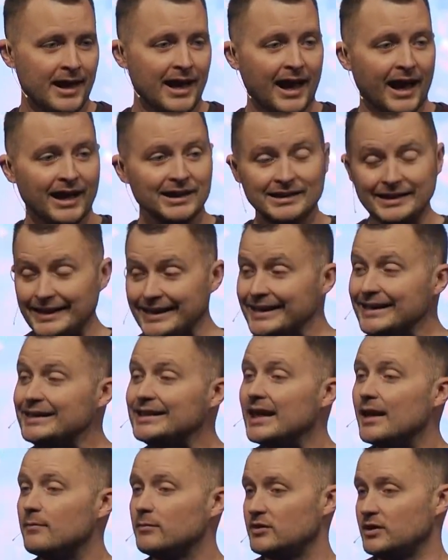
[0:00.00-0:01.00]
and lead
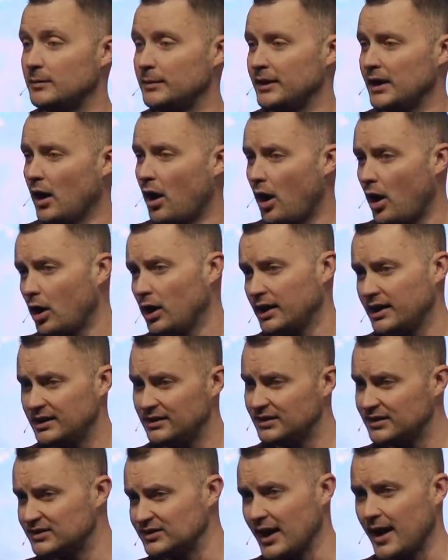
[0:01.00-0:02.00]
them to be all-in
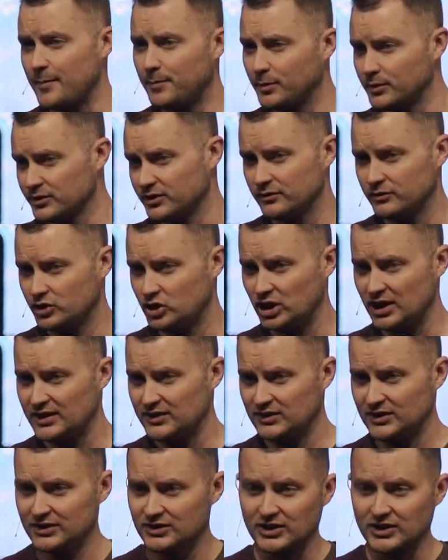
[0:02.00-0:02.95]
disciples of Jesus.